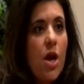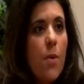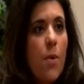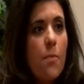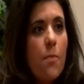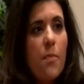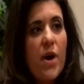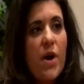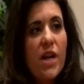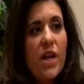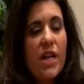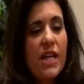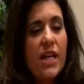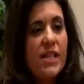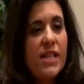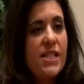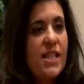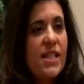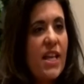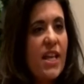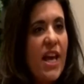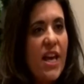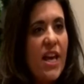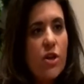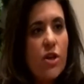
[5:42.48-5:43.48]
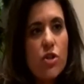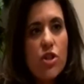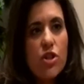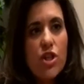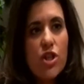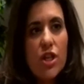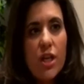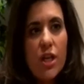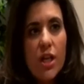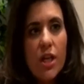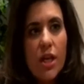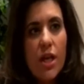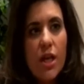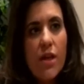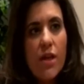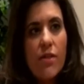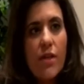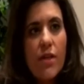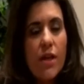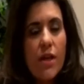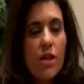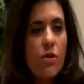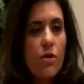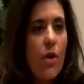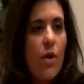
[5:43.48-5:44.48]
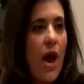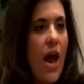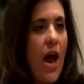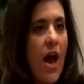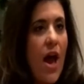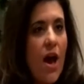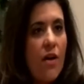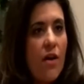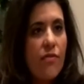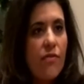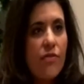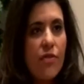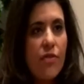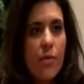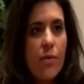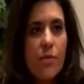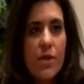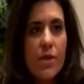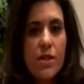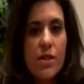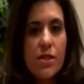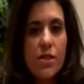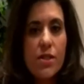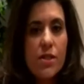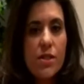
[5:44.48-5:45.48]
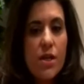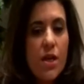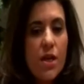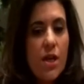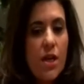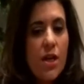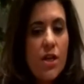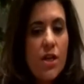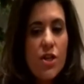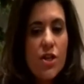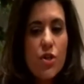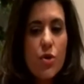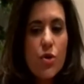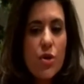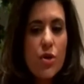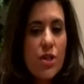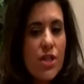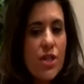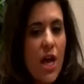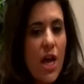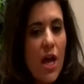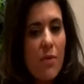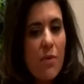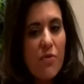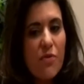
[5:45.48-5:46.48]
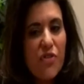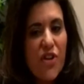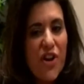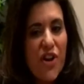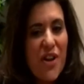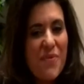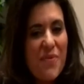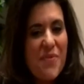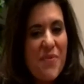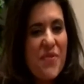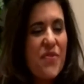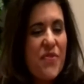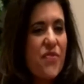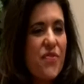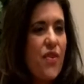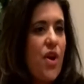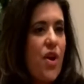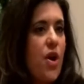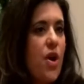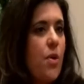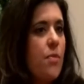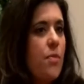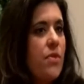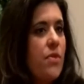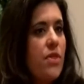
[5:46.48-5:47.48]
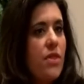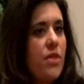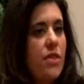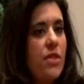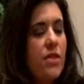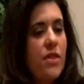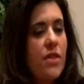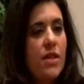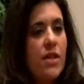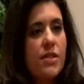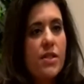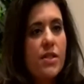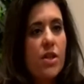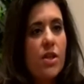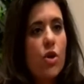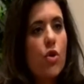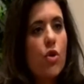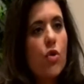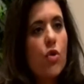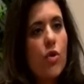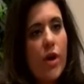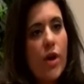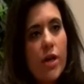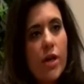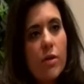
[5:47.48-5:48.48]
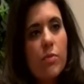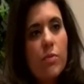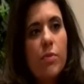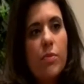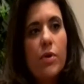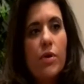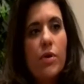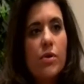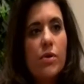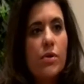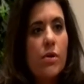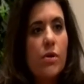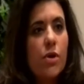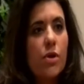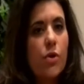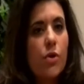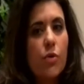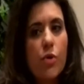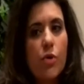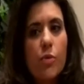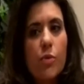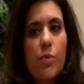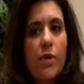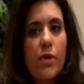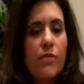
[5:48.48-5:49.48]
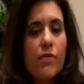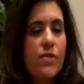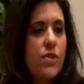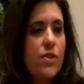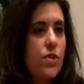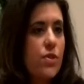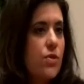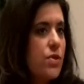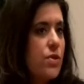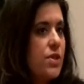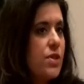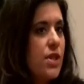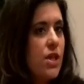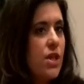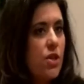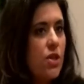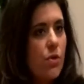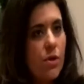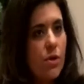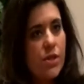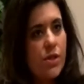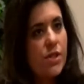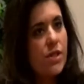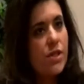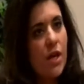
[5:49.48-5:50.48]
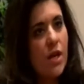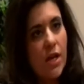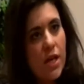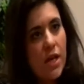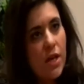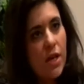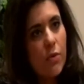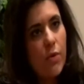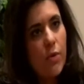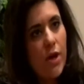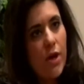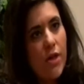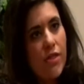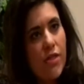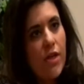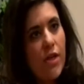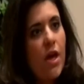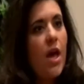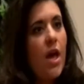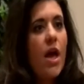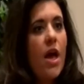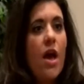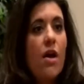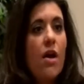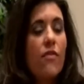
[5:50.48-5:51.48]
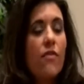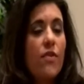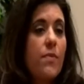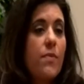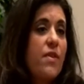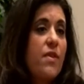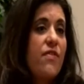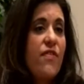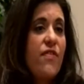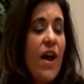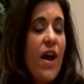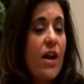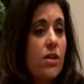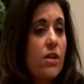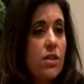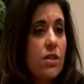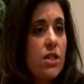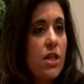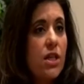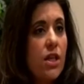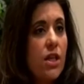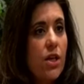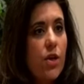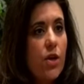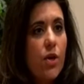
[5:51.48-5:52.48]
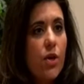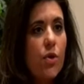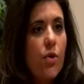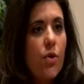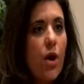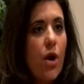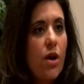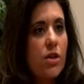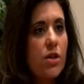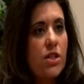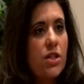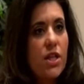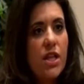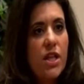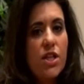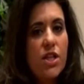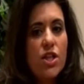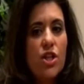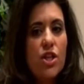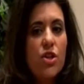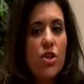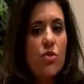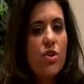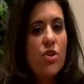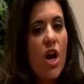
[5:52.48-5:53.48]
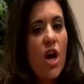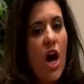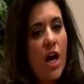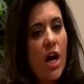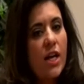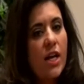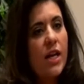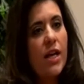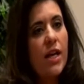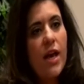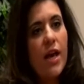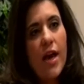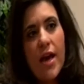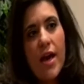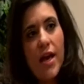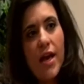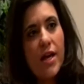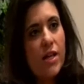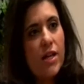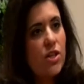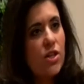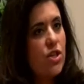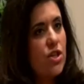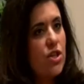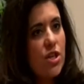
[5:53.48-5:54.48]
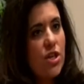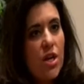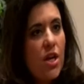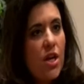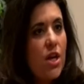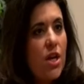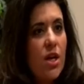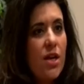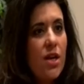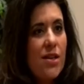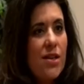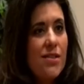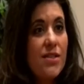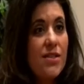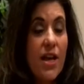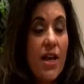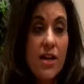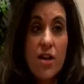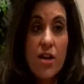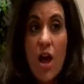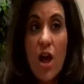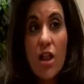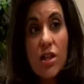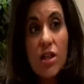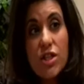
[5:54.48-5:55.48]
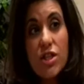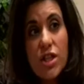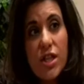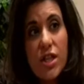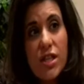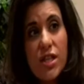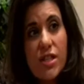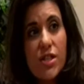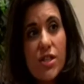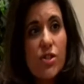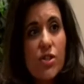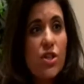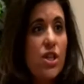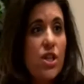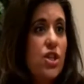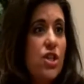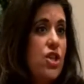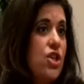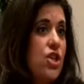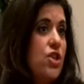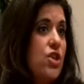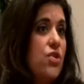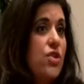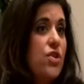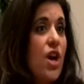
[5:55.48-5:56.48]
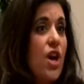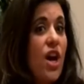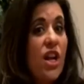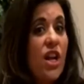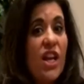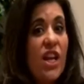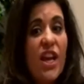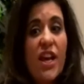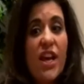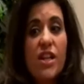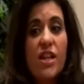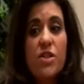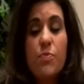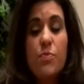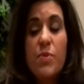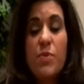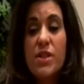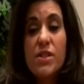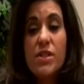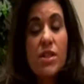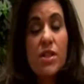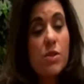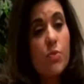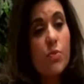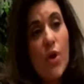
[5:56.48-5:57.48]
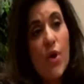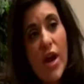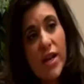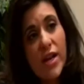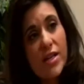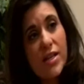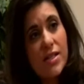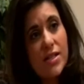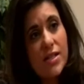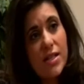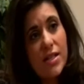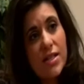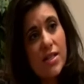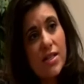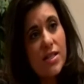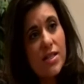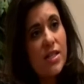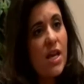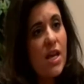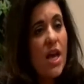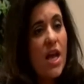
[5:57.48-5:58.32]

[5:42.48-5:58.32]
but it's the energy that you have from this short time frame, from this incredible group of students that you are studying with, from the faculty who are teaching you cutting edge technologies, they're teaching you cutting edge business practices.